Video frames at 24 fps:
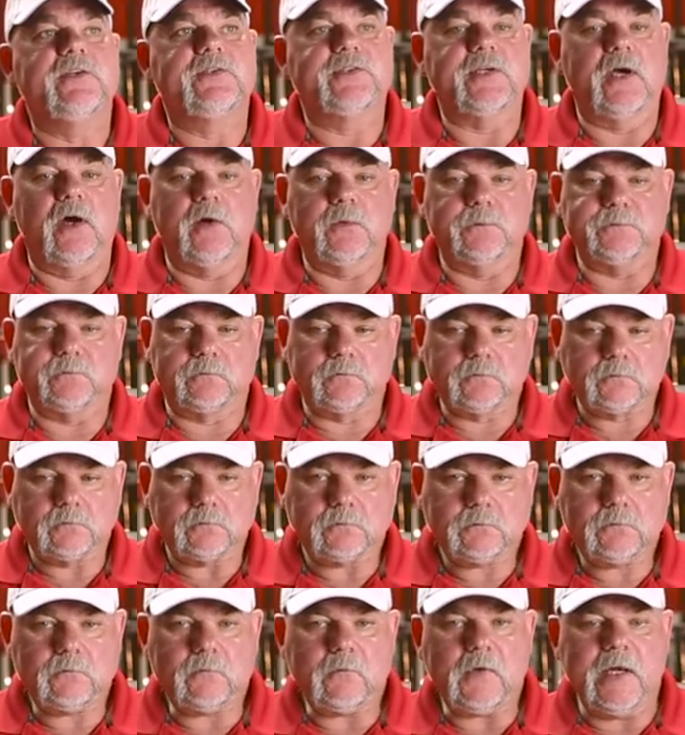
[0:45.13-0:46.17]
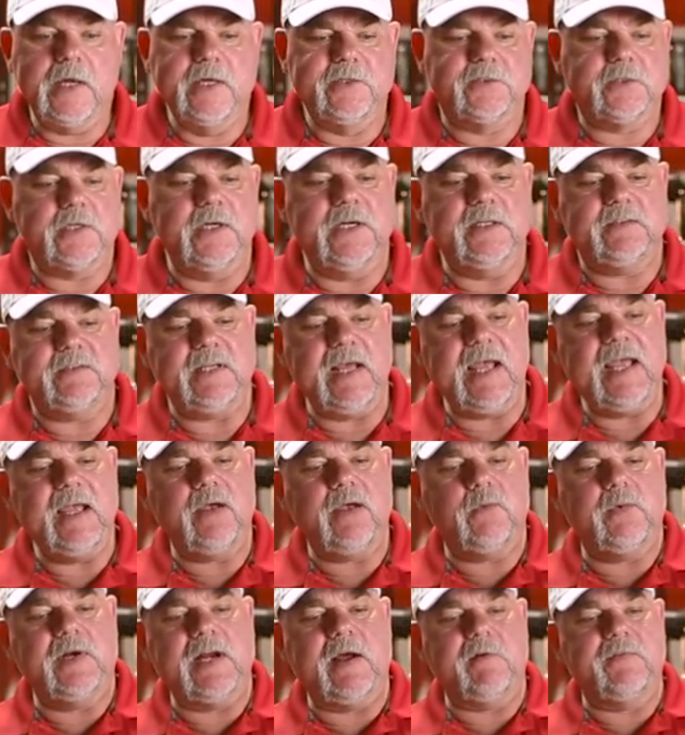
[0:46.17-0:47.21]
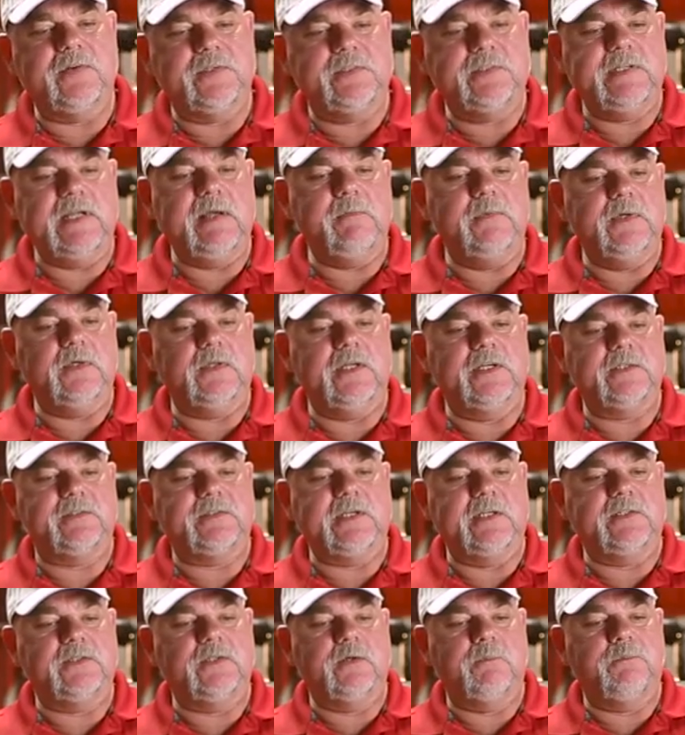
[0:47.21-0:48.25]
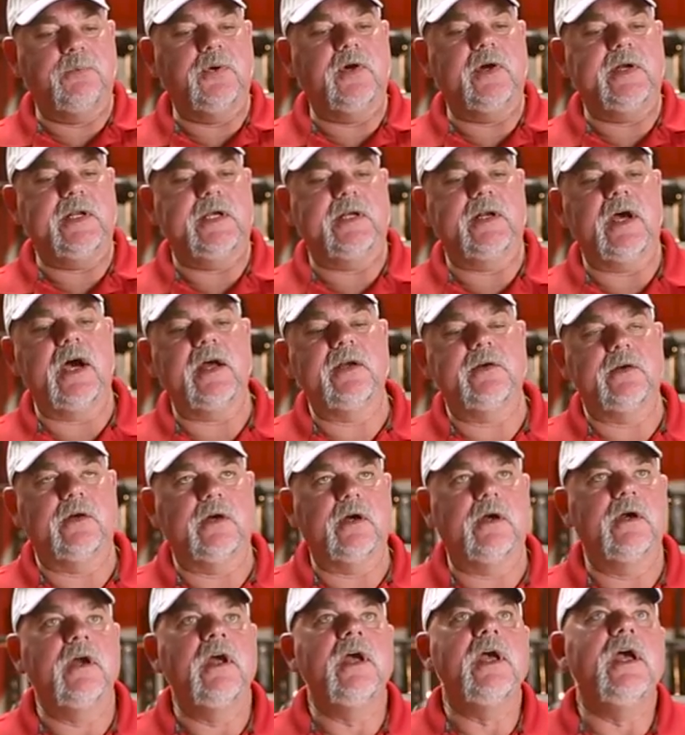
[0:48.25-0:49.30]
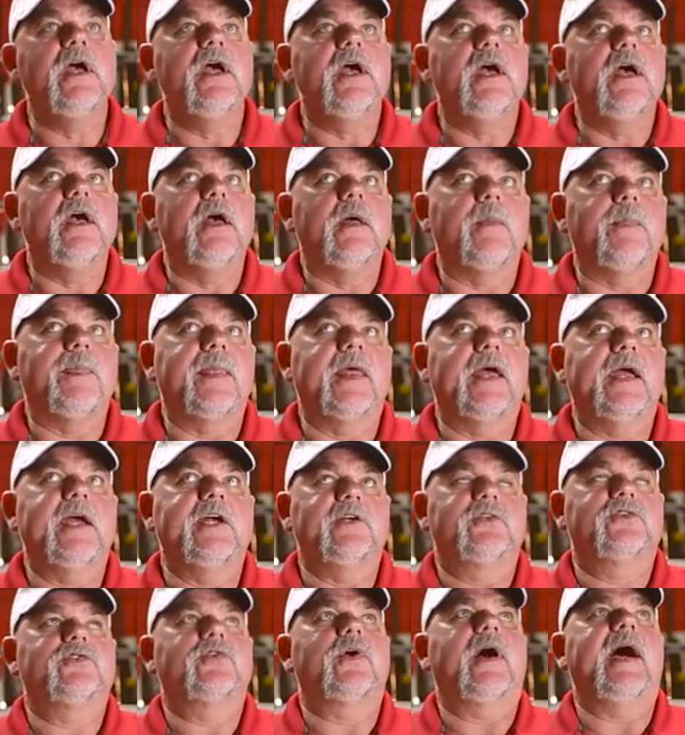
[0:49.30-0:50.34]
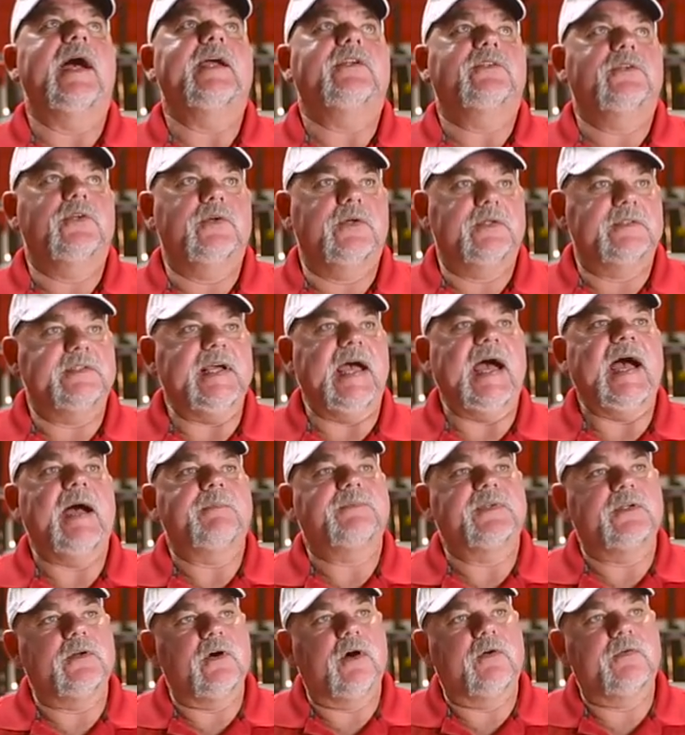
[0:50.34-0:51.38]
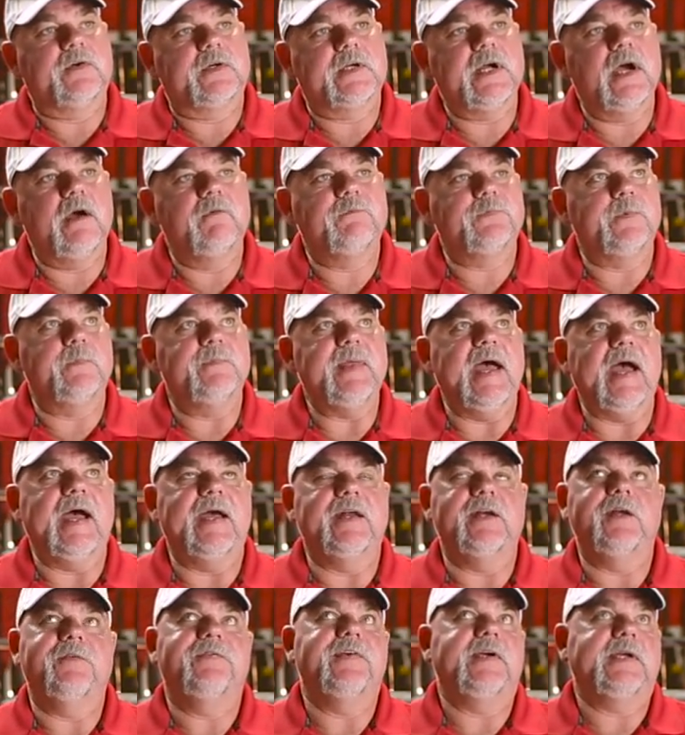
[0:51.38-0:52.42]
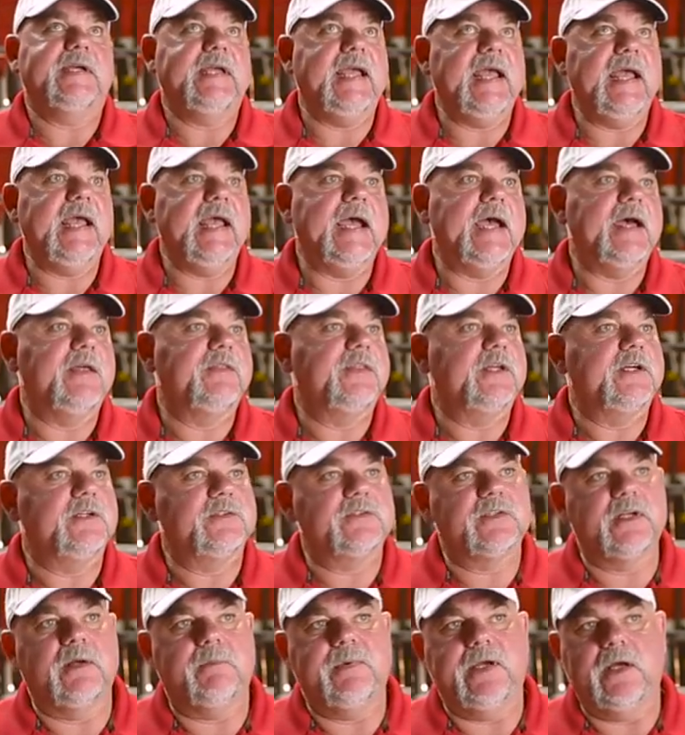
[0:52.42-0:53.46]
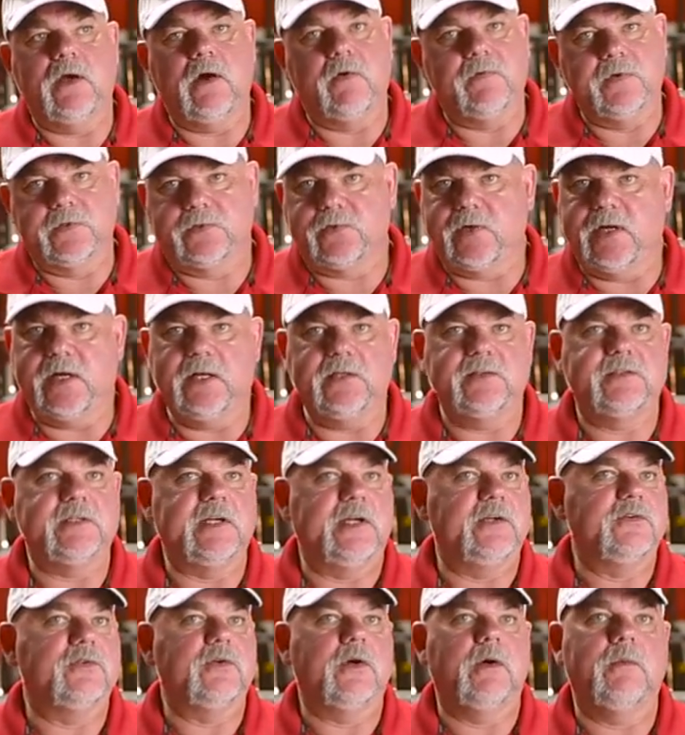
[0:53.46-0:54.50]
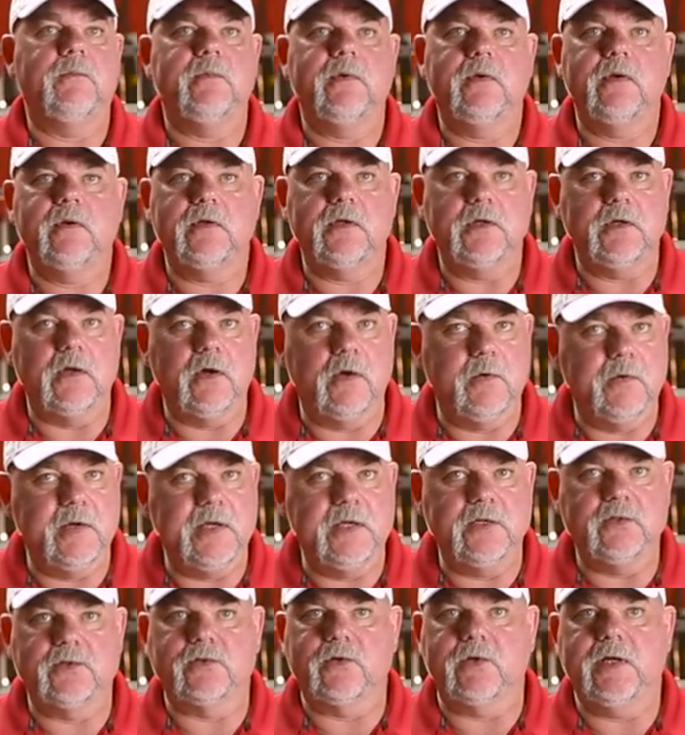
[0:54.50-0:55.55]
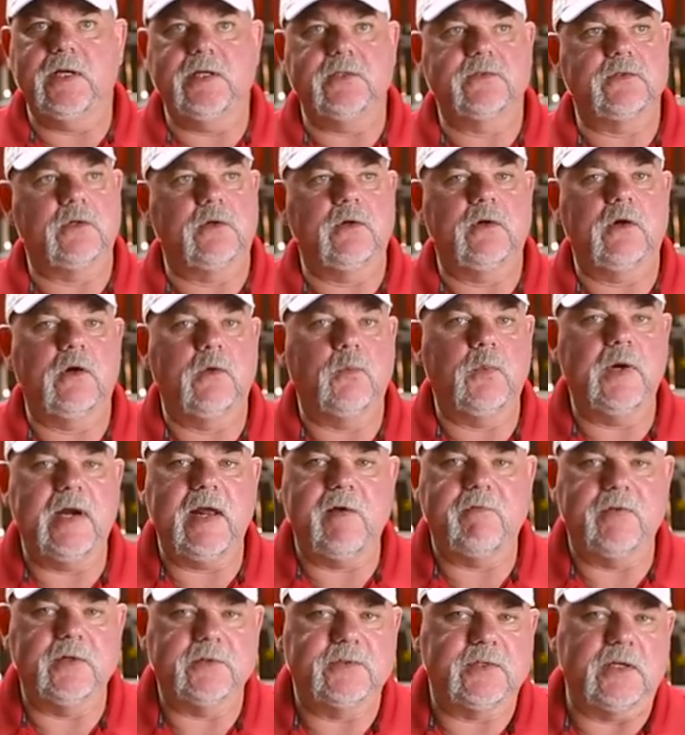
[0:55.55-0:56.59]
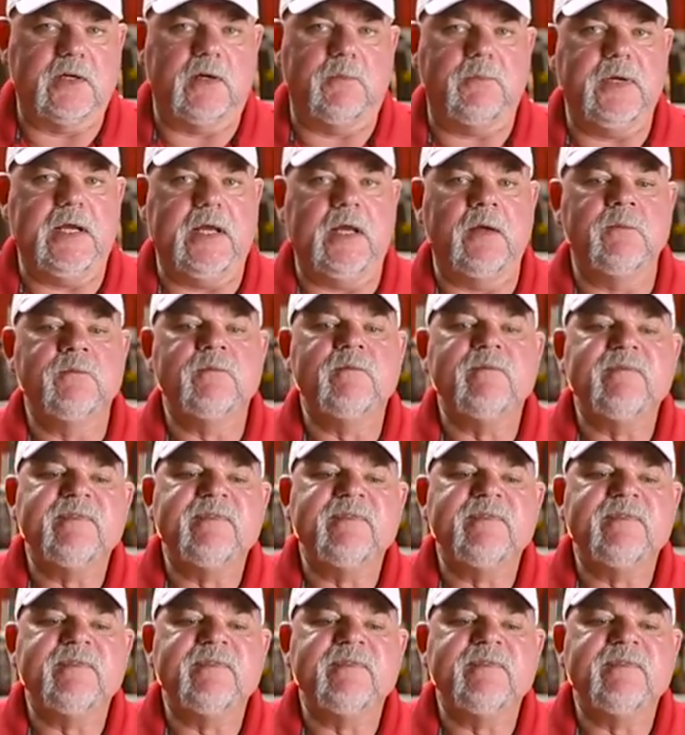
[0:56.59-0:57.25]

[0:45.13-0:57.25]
So it's gonna take whatever stimulus that you're putting it under and try to adapt and overcome from that. And if it can't, then it's gonna be overtraining syndrome, you know, injuries or whatever it's gonna be.